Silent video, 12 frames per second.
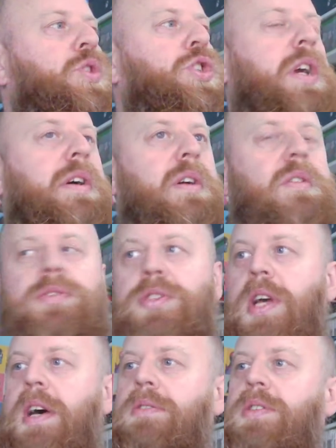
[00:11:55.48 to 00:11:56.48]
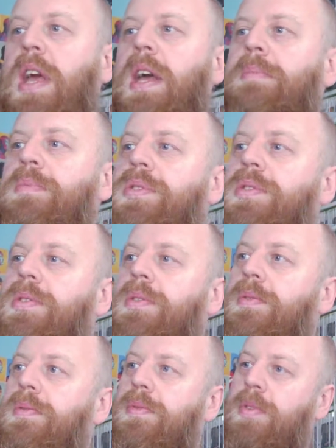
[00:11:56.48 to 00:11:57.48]
Chili loves Tales games.
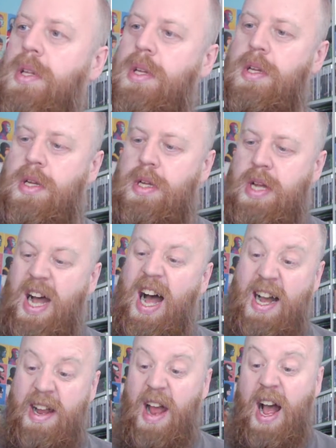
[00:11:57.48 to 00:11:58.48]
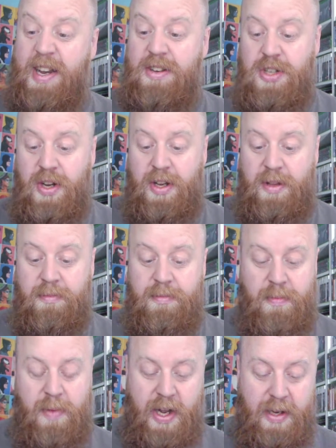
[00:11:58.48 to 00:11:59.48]
I enjoy
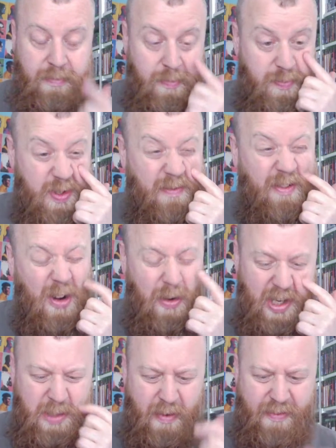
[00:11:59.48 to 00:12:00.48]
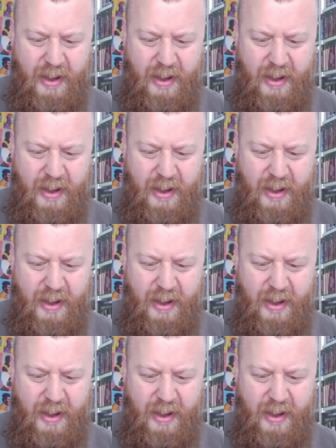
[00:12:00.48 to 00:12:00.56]
them. Symphonia is my